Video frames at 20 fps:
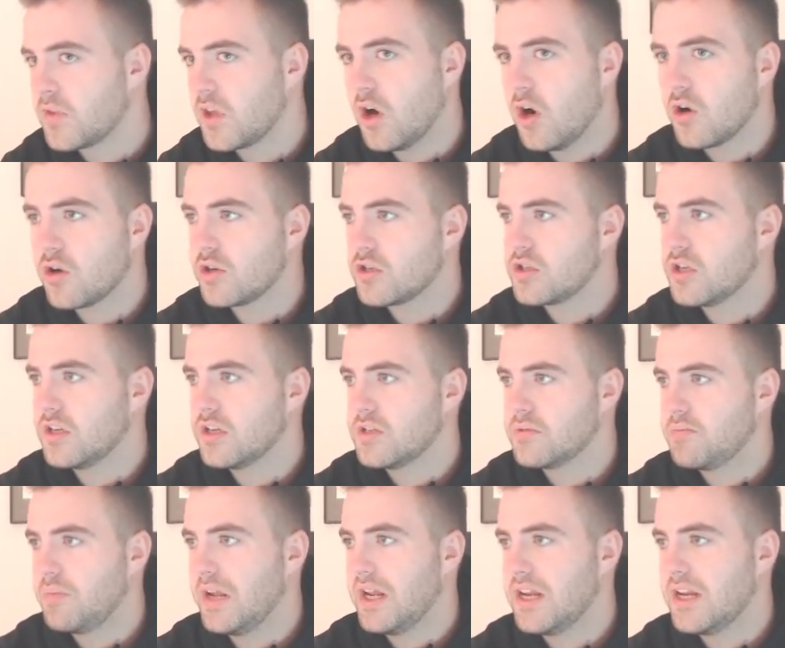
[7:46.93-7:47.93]
Augustin has
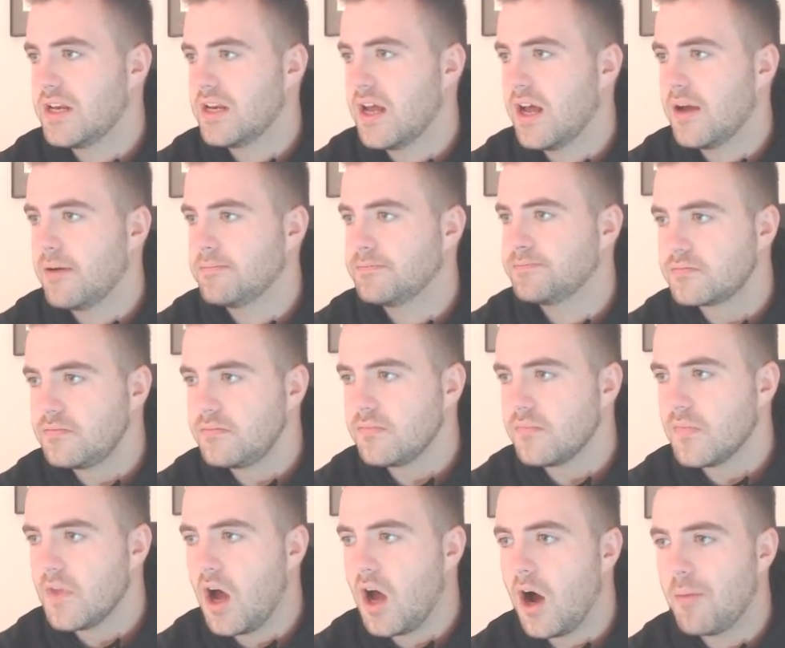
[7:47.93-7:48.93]
been
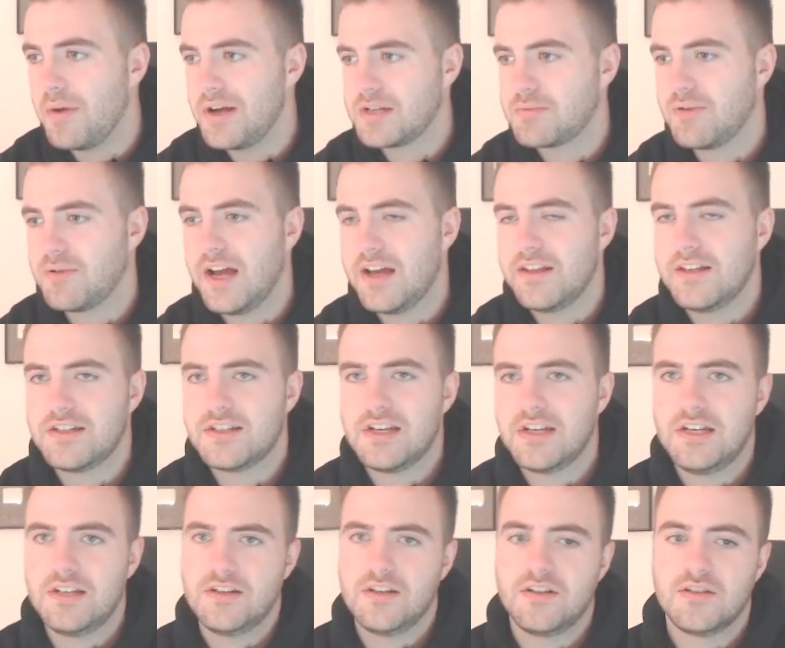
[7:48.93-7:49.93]
our best player this
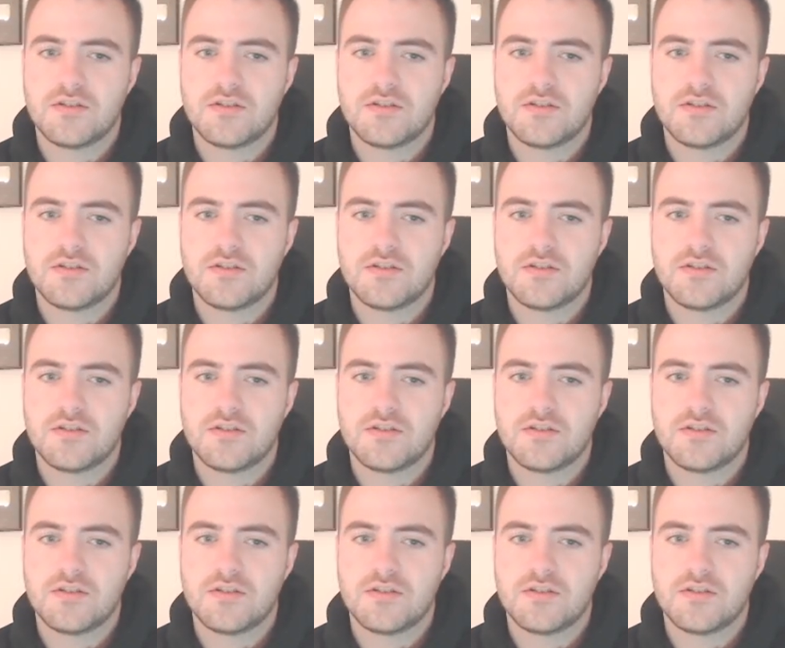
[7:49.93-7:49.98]
season,